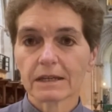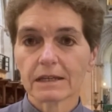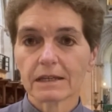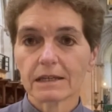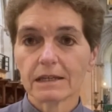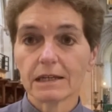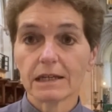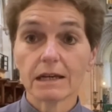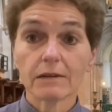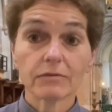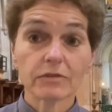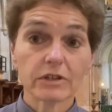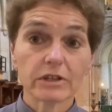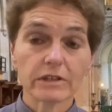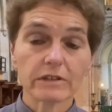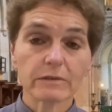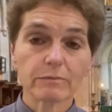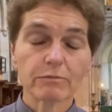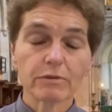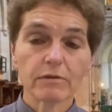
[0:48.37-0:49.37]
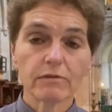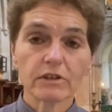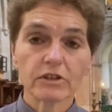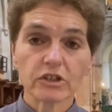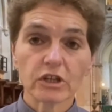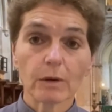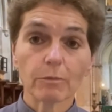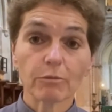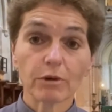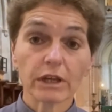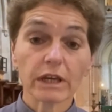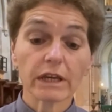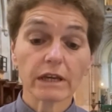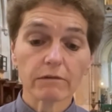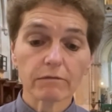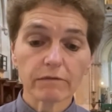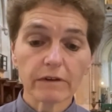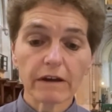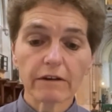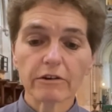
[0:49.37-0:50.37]
He left his privileged upbringing
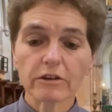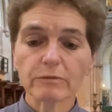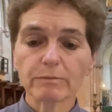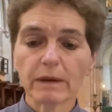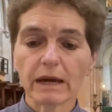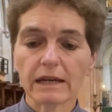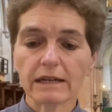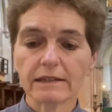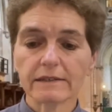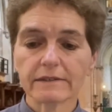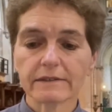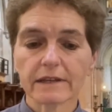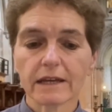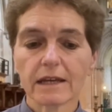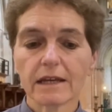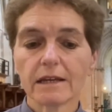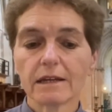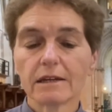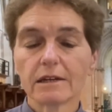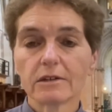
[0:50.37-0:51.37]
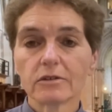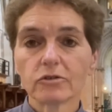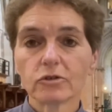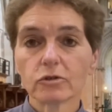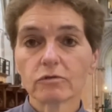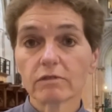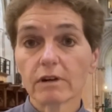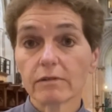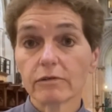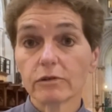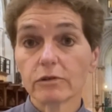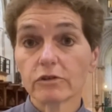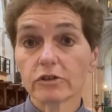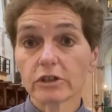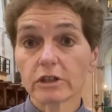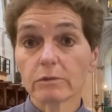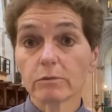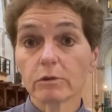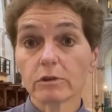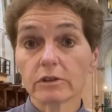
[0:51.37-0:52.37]
in Pharaoh's palace, took refuge
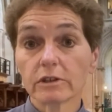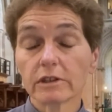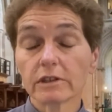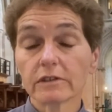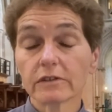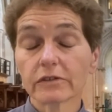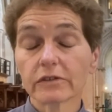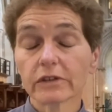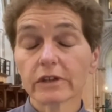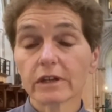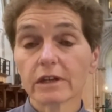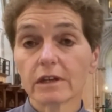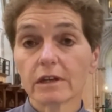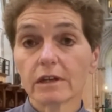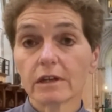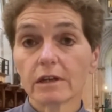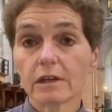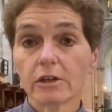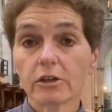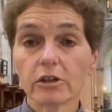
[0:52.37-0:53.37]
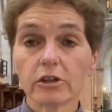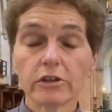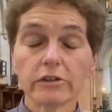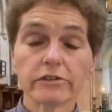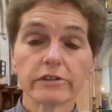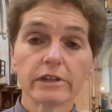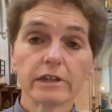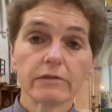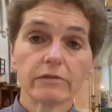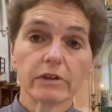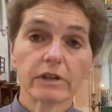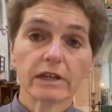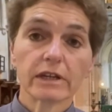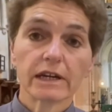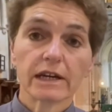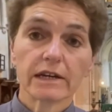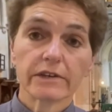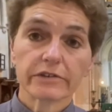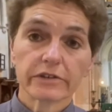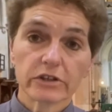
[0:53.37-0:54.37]
in the wilderness, and earned a living
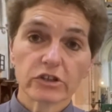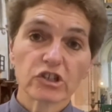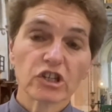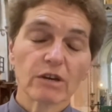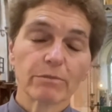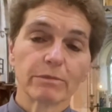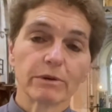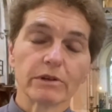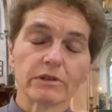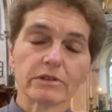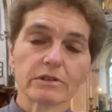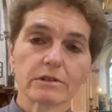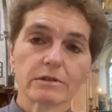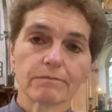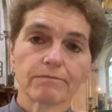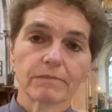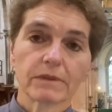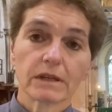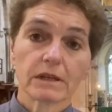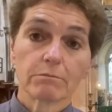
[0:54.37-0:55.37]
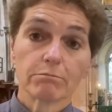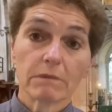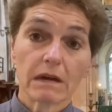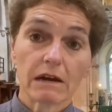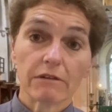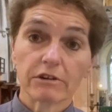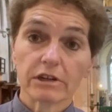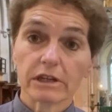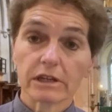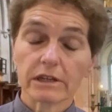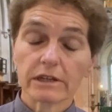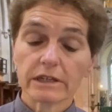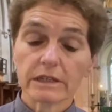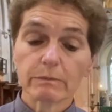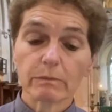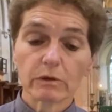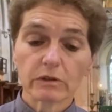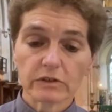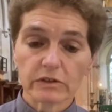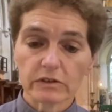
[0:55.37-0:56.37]
as a shepherd, marrying his
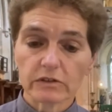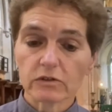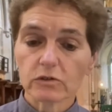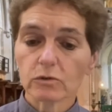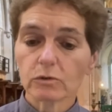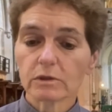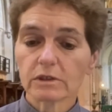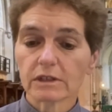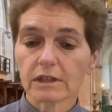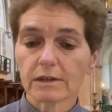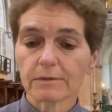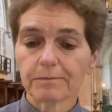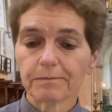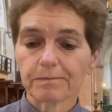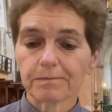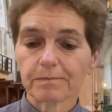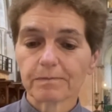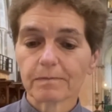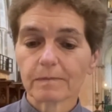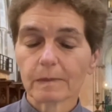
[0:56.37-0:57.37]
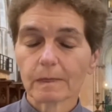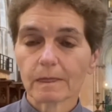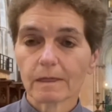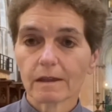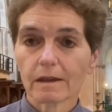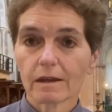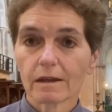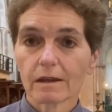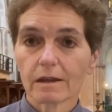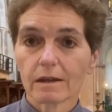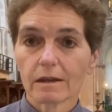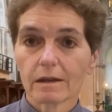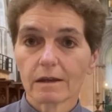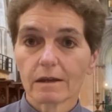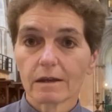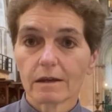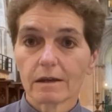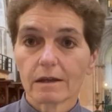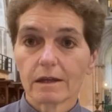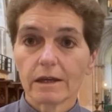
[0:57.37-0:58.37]
boss's daughter.
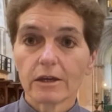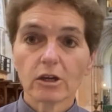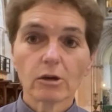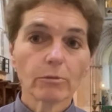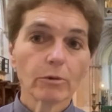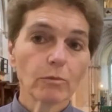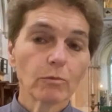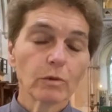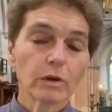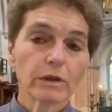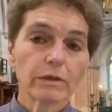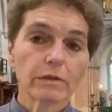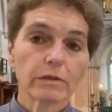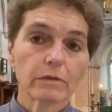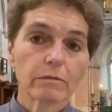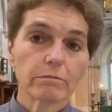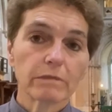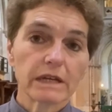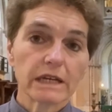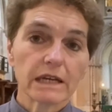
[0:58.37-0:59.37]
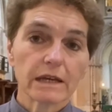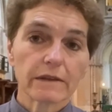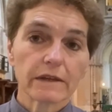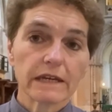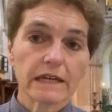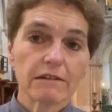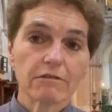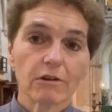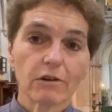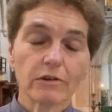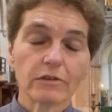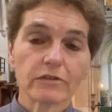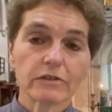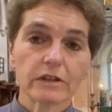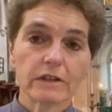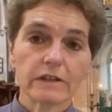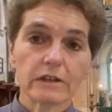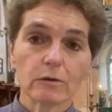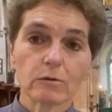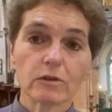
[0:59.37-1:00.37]
In common with many other heroes
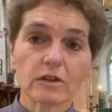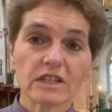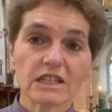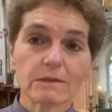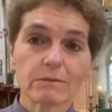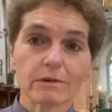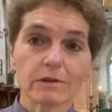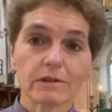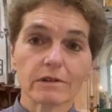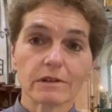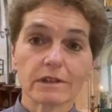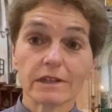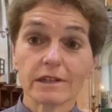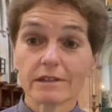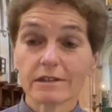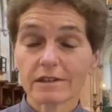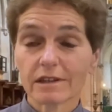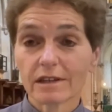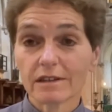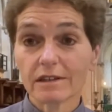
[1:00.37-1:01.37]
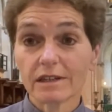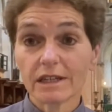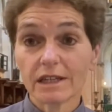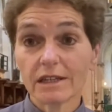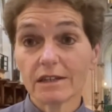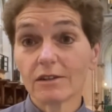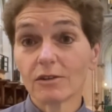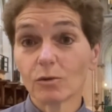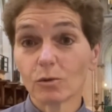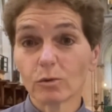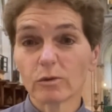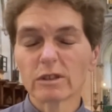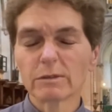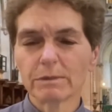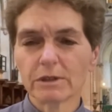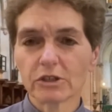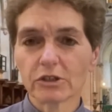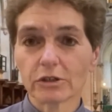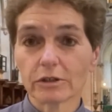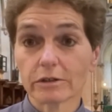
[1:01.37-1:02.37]
in the Old Testament, it's an
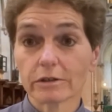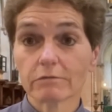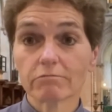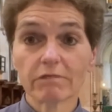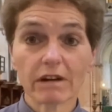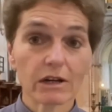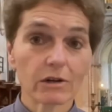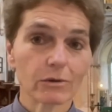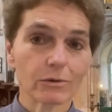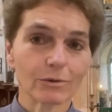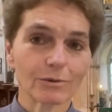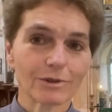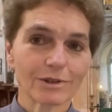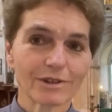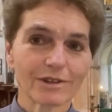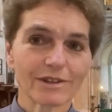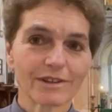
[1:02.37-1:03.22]
inauspicious record.